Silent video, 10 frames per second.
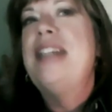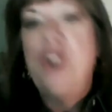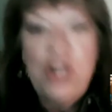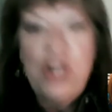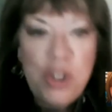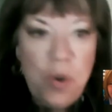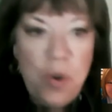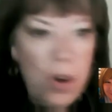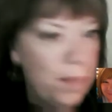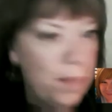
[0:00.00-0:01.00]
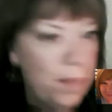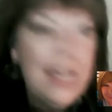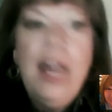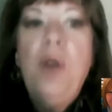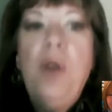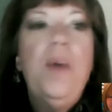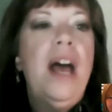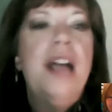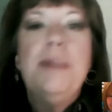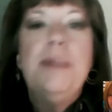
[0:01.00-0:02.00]
our storms,
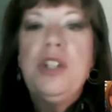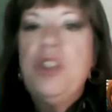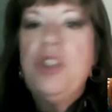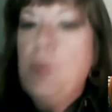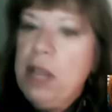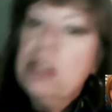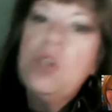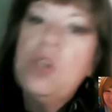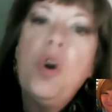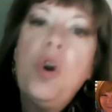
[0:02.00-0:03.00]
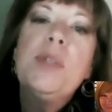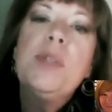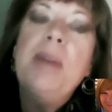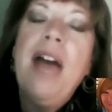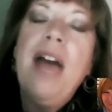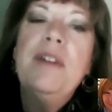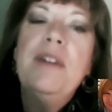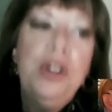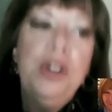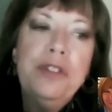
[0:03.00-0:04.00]
especially the wind storms. We have a
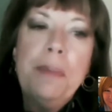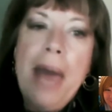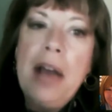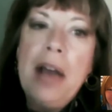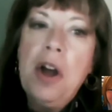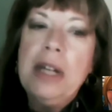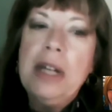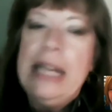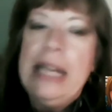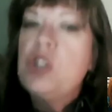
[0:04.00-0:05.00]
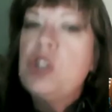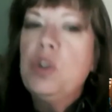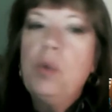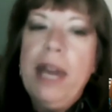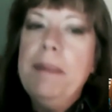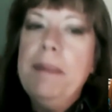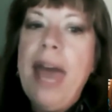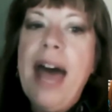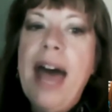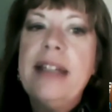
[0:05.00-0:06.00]
beautiful bat called an eastern red
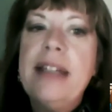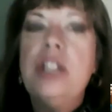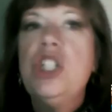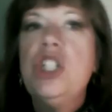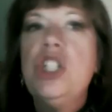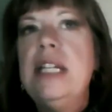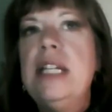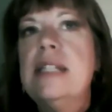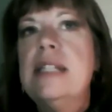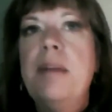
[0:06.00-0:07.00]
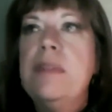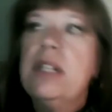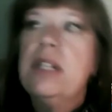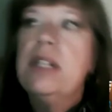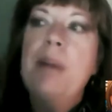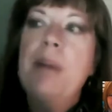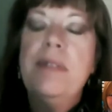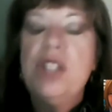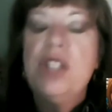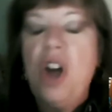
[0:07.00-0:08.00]
bat, and she is up in the top of the
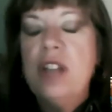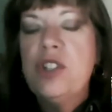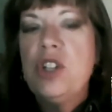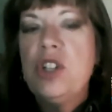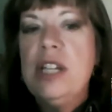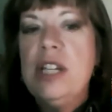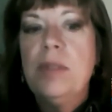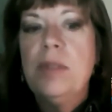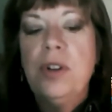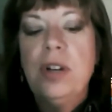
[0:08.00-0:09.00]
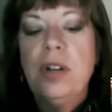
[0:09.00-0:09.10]
tallest trees with her